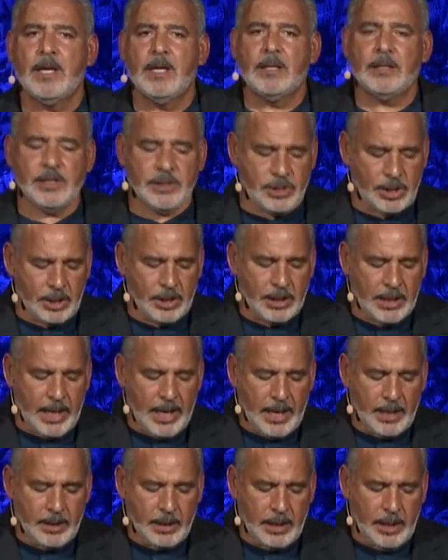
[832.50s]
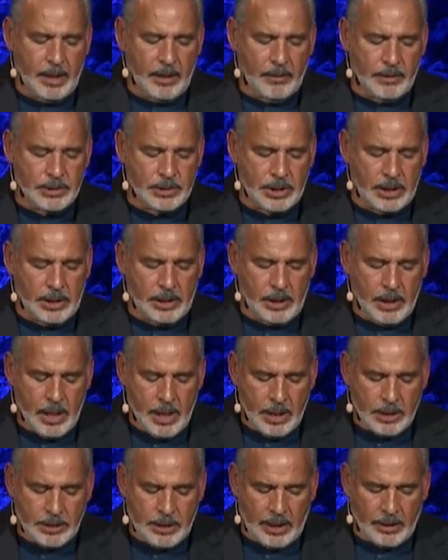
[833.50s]
Listen again here as
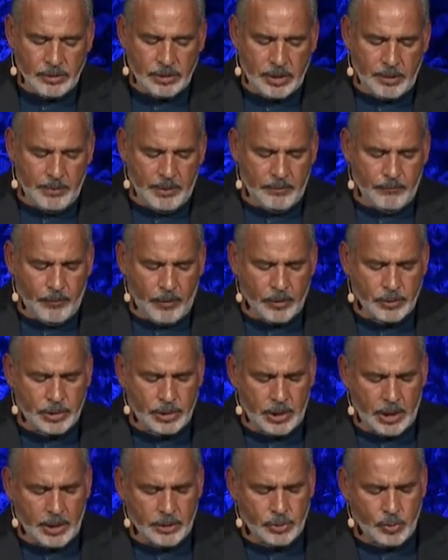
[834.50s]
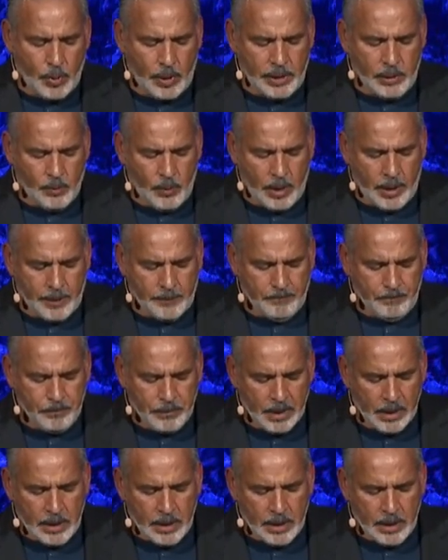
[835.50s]
he tells them in verse uh, 21